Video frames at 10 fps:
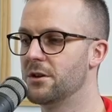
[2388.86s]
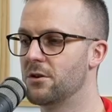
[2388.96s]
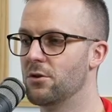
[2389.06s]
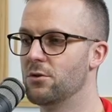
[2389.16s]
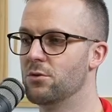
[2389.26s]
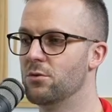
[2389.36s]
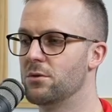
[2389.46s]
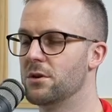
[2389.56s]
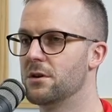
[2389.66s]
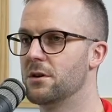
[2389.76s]
and Googled
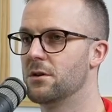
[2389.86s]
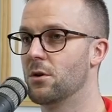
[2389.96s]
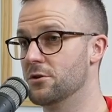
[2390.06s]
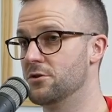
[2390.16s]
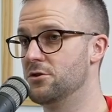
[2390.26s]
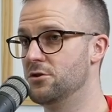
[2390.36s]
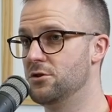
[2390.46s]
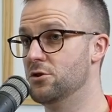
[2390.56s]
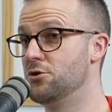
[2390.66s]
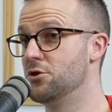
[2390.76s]
or oh,
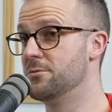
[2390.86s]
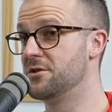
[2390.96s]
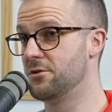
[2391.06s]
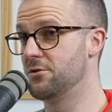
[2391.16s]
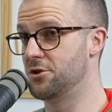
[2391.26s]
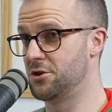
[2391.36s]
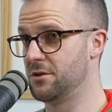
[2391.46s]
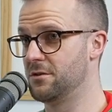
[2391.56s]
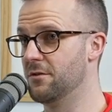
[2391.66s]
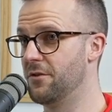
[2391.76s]
YouTube searched
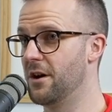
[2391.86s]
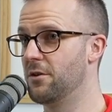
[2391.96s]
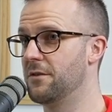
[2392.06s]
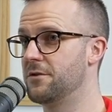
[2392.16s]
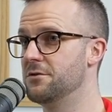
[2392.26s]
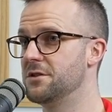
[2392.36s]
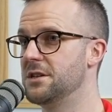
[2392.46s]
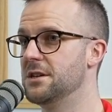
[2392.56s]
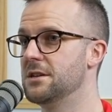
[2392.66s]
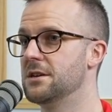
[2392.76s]
Naval after you
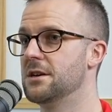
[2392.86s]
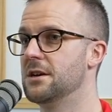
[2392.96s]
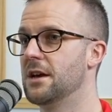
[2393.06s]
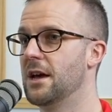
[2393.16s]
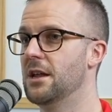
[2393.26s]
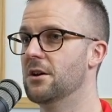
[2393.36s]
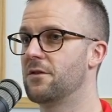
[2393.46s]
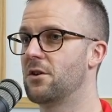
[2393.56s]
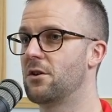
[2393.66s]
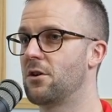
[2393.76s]
said. Yeah. And I've
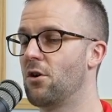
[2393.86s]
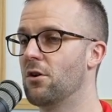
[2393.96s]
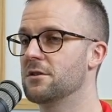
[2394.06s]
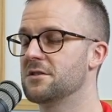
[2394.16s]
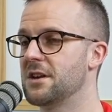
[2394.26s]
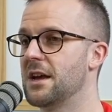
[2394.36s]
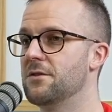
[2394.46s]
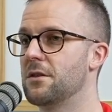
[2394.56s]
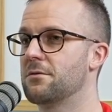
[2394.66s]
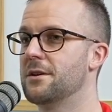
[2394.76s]
got saved
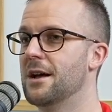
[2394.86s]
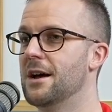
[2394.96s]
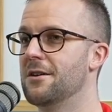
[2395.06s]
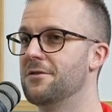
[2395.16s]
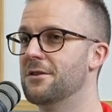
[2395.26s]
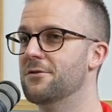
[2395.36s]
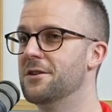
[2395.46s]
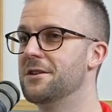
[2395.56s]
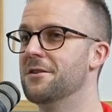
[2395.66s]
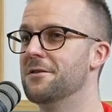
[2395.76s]
a three and a half hour
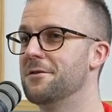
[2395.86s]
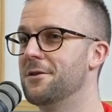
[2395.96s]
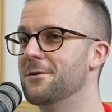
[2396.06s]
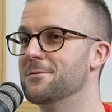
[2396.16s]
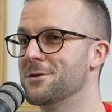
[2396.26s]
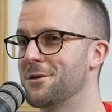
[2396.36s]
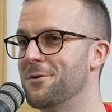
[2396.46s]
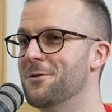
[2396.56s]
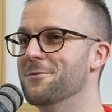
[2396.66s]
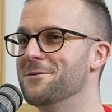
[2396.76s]
video that I was ah.
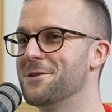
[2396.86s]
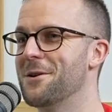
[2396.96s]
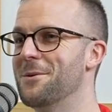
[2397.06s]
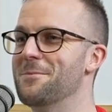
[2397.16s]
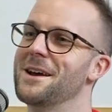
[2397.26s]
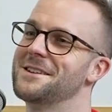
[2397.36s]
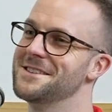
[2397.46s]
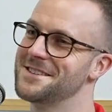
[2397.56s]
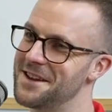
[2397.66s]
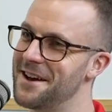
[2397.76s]
through. So I went back to the
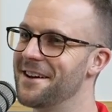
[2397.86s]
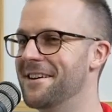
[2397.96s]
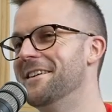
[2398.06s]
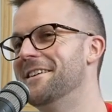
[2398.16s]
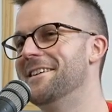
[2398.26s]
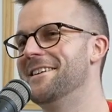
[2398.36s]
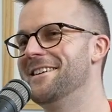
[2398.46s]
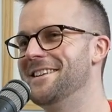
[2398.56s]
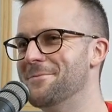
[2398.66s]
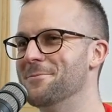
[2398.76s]
start. Yeah.
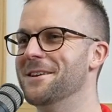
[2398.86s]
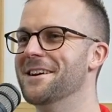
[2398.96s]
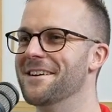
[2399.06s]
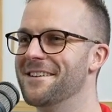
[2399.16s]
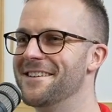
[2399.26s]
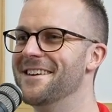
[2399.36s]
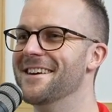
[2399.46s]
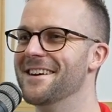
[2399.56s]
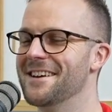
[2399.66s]
And doubled down. Yeah. Is